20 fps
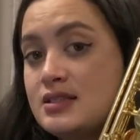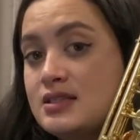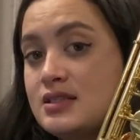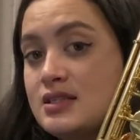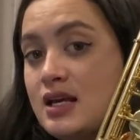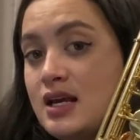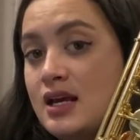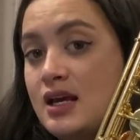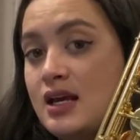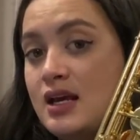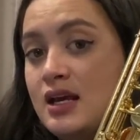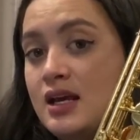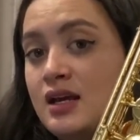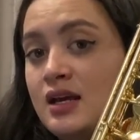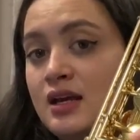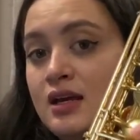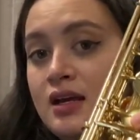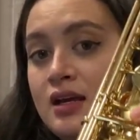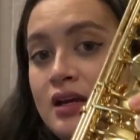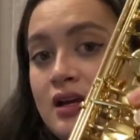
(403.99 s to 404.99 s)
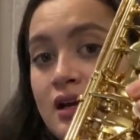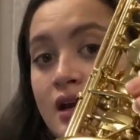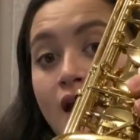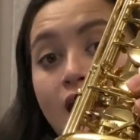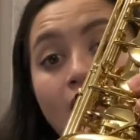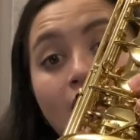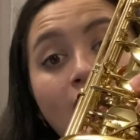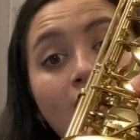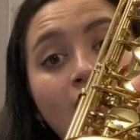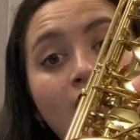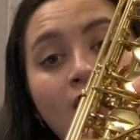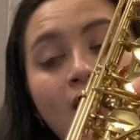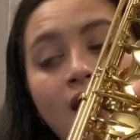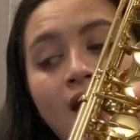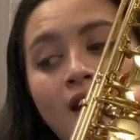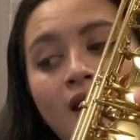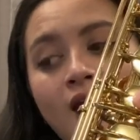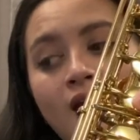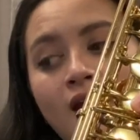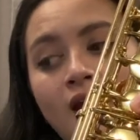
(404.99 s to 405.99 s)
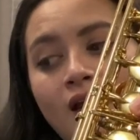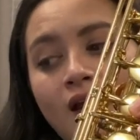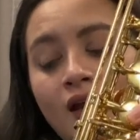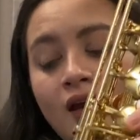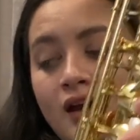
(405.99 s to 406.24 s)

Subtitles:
C, E.